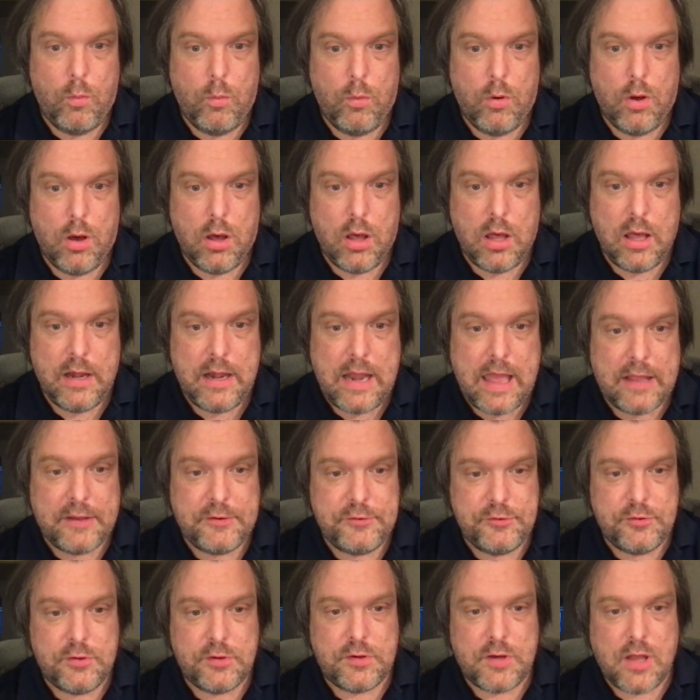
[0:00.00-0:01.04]
an
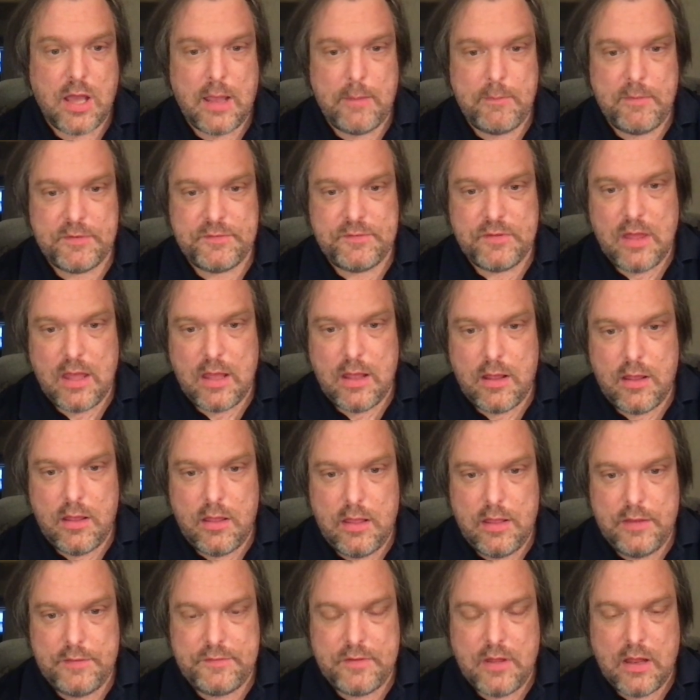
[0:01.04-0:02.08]
extra time. It's not
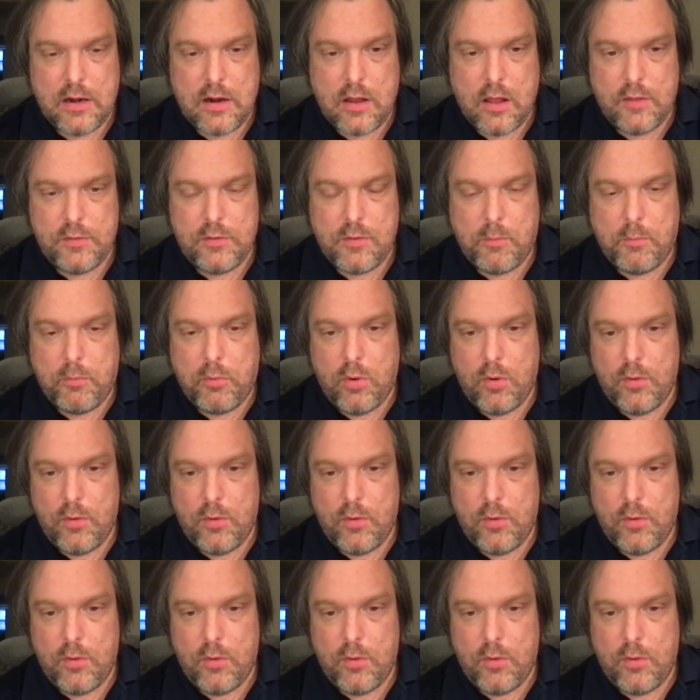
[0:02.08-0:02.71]
on the